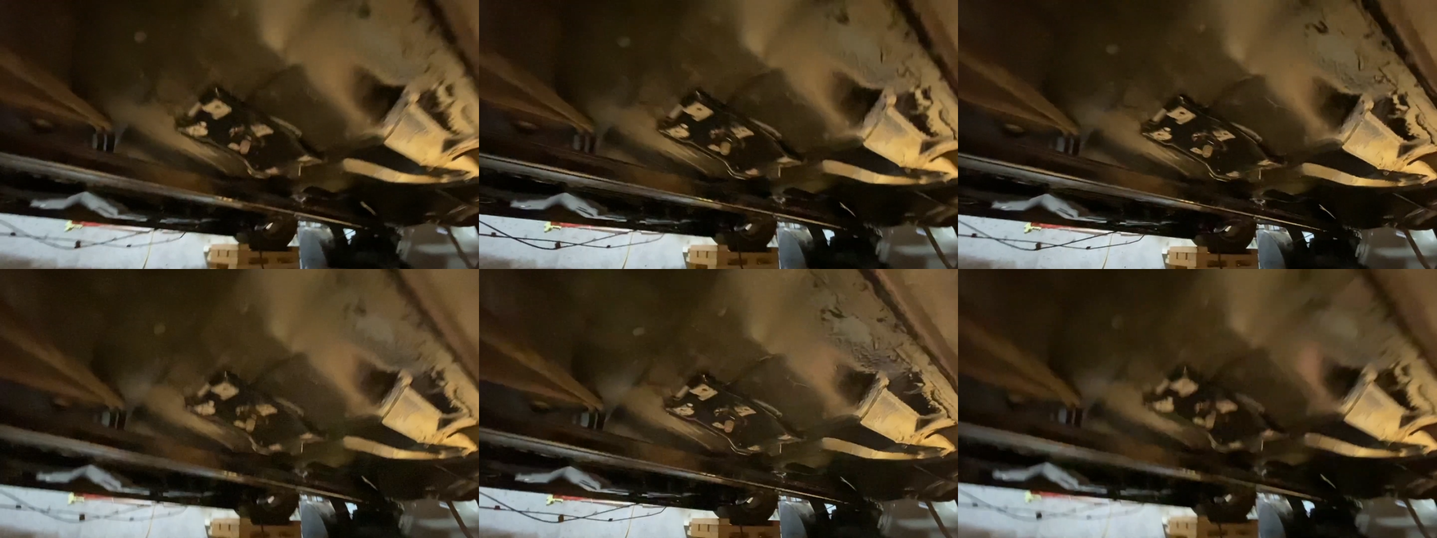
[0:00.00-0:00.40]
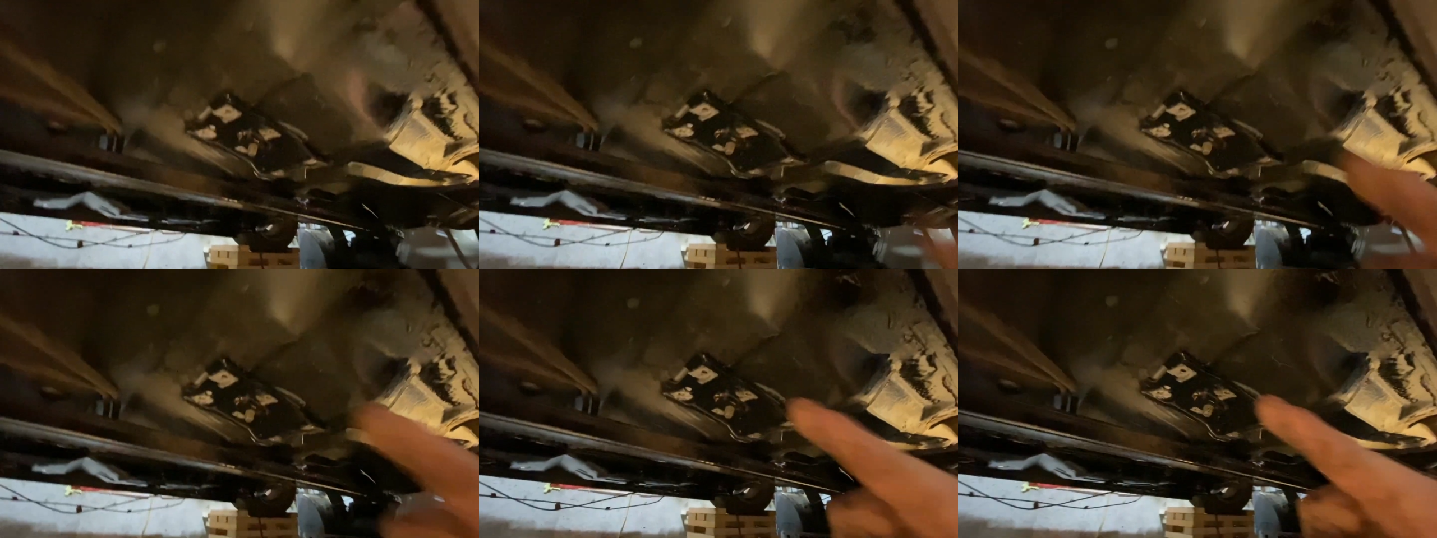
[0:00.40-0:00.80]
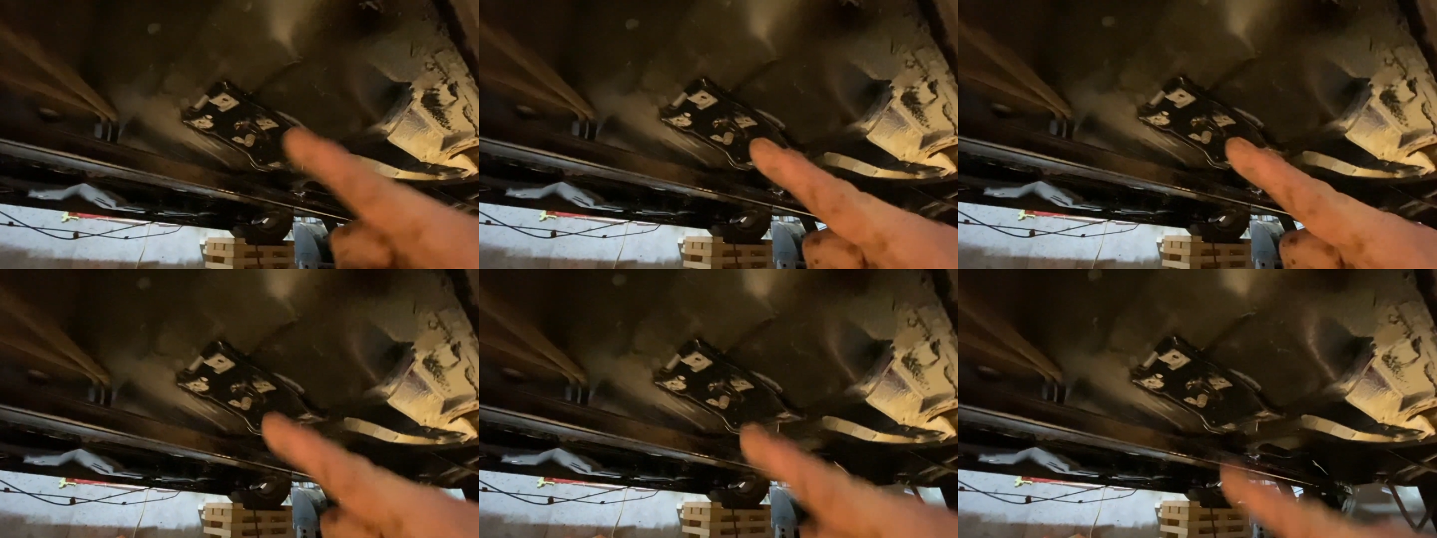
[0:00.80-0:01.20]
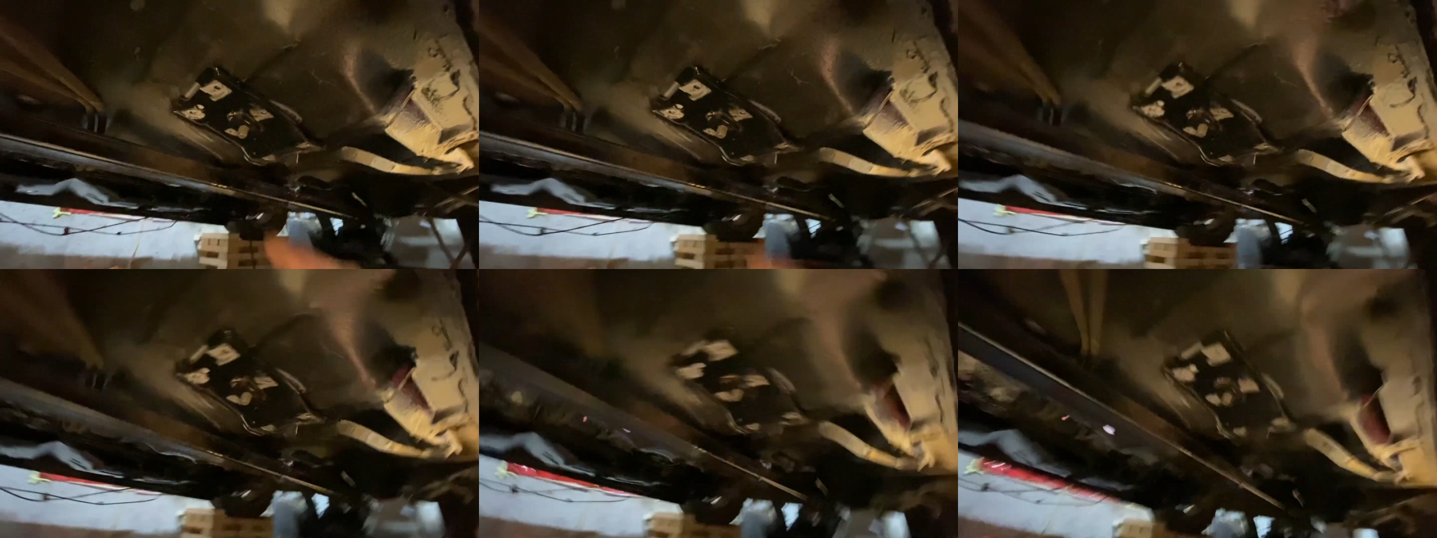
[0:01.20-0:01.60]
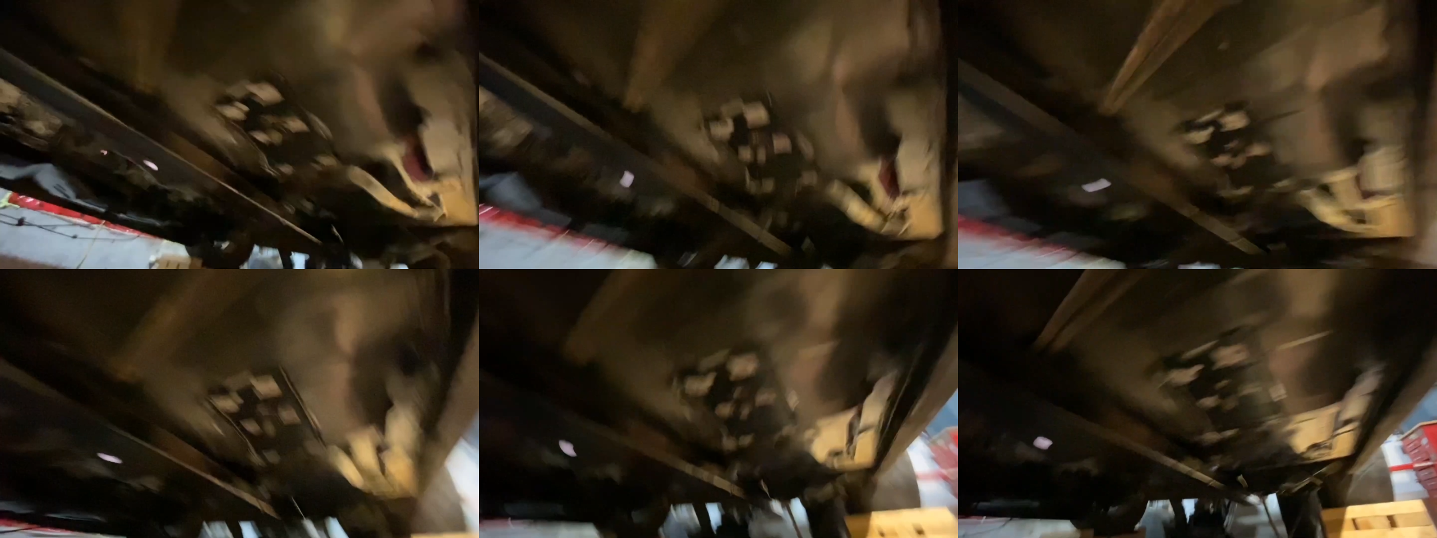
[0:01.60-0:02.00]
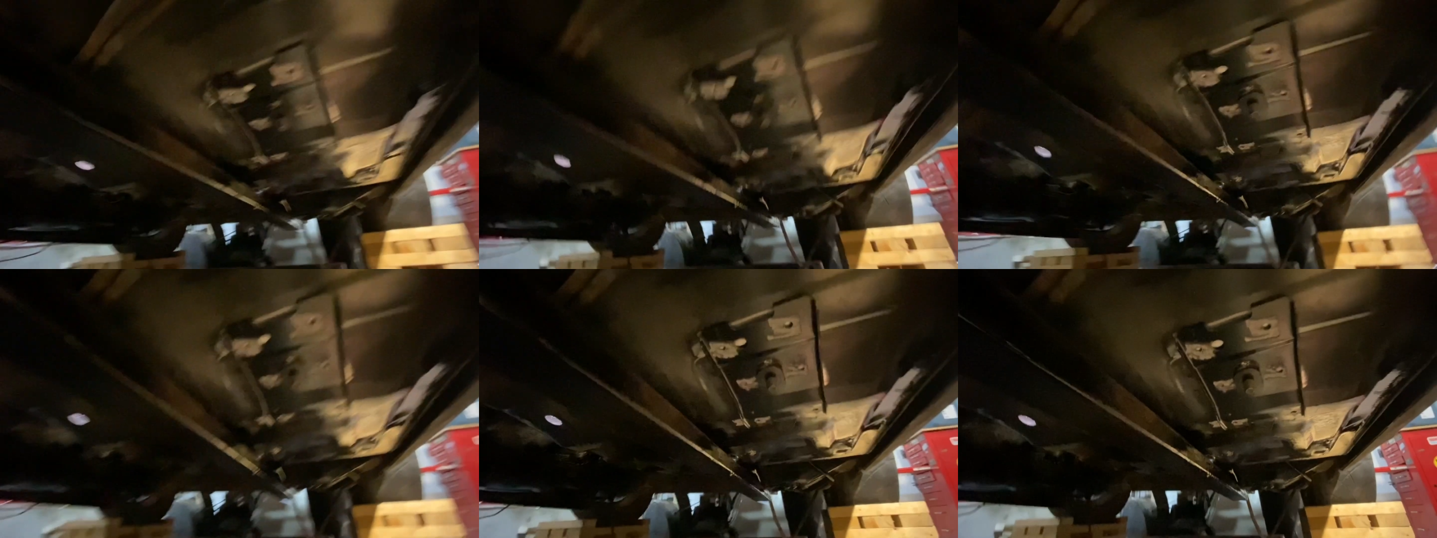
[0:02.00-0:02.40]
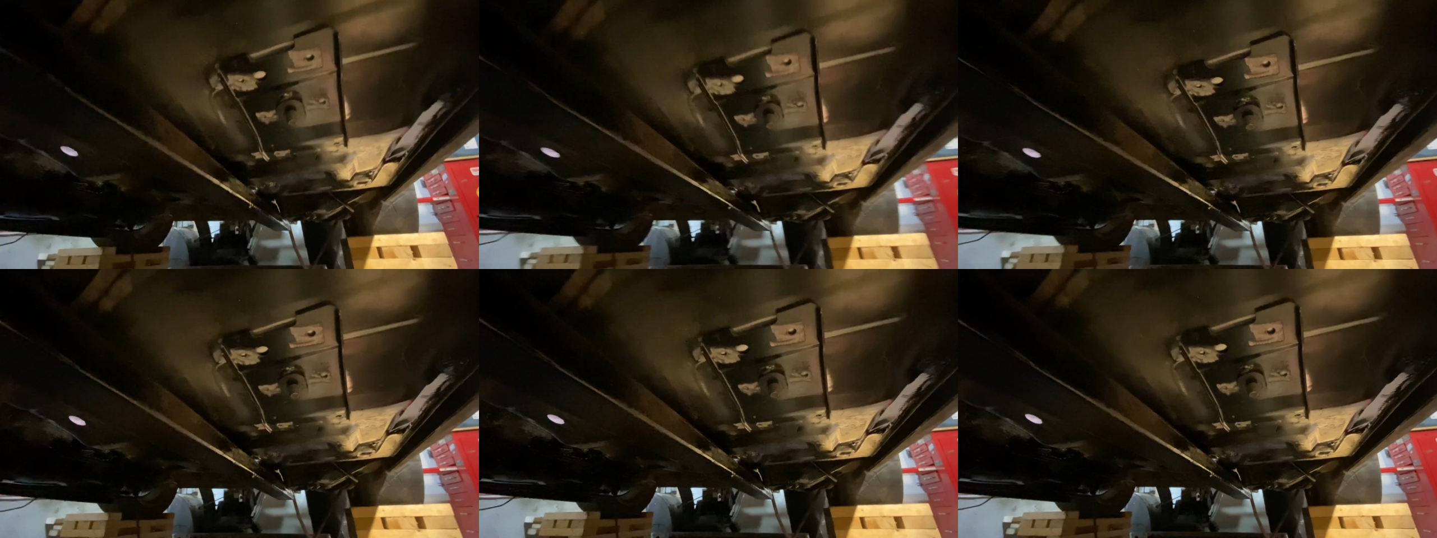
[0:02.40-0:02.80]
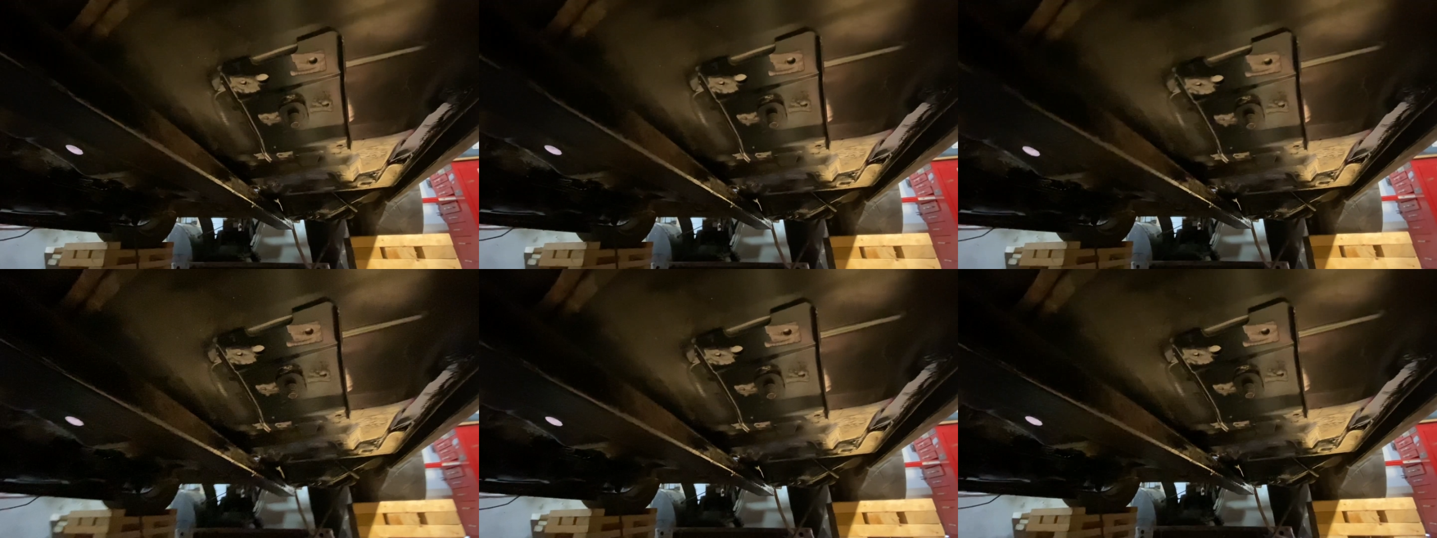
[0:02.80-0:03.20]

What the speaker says: [unreadable: no face in view]